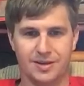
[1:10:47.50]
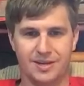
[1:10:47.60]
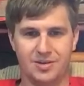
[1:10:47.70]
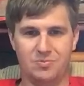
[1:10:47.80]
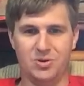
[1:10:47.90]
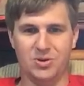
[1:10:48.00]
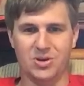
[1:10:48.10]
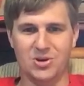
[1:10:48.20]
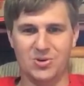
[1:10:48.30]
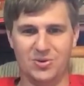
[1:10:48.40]
Get a billy
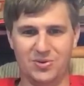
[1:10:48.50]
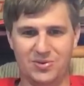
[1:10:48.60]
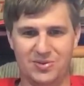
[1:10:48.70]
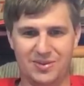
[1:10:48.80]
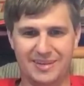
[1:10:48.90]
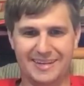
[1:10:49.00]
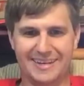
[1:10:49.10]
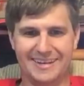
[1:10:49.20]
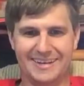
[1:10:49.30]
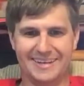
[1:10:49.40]
goat
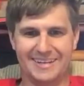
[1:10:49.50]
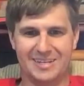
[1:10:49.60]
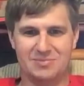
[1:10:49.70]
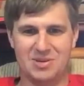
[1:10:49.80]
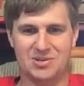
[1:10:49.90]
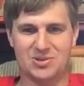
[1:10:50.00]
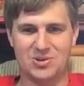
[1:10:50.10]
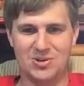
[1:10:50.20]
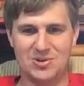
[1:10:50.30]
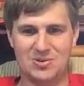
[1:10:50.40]
to be a
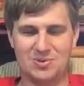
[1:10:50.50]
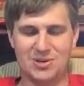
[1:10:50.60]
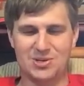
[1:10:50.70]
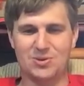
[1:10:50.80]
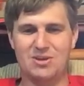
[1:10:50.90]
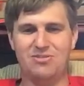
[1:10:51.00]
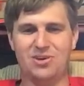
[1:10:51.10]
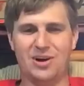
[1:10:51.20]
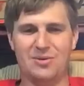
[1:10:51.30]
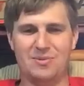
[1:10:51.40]
troll under the bridge. We've
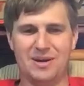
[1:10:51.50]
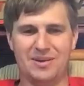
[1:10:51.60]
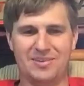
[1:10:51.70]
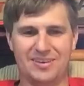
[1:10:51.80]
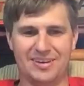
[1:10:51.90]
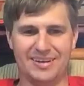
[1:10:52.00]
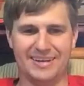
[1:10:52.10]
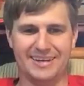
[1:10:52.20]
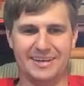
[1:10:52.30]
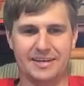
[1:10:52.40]
thought about,
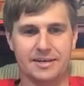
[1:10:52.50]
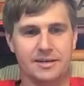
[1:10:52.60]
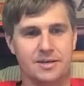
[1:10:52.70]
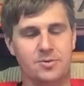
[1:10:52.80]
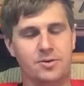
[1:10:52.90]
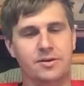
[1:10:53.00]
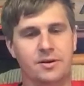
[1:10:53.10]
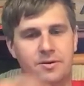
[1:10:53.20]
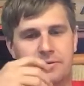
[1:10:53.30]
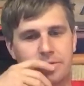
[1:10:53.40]
you want to
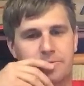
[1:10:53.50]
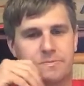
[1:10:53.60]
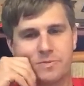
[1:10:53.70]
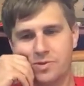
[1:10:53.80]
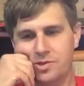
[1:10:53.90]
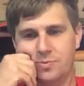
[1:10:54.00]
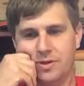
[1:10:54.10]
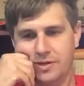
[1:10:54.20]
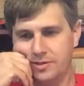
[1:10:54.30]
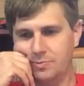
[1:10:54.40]
know, just
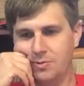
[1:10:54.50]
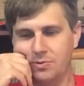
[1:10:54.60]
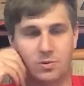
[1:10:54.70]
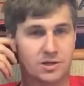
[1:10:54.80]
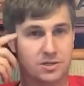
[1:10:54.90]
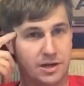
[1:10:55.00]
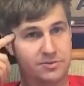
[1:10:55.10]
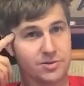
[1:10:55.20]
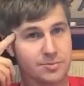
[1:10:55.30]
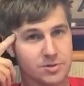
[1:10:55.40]
because people that watch
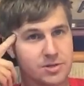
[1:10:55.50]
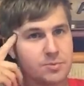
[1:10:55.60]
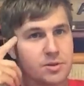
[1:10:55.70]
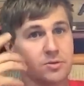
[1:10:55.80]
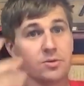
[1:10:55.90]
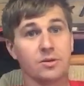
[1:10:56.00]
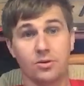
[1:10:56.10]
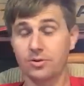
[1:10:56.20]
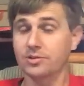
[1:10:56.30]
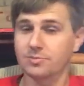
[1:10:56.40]
live streams are typically really
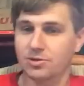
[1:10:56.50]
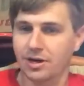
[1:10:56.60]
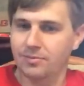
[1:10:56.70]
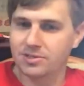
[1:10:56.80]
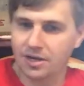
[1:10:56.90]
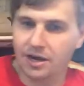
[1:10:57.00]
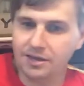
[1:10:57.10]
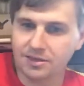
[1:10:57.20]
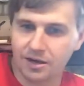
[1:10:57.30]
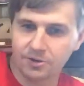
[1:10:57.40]
loyal subscribers, I
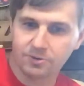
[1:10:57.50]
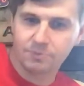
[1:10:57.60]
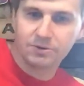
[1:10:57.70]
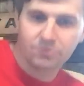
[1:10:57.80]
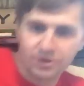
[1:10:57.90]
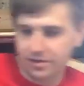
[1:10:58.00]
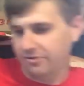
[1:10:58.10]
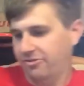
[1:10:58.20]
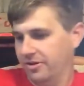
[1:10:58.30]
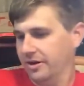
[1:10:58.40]
thought it would be really
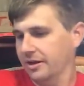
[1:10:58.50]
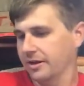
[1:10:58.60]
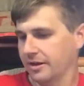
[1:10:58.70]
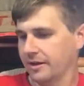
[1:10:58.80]
funny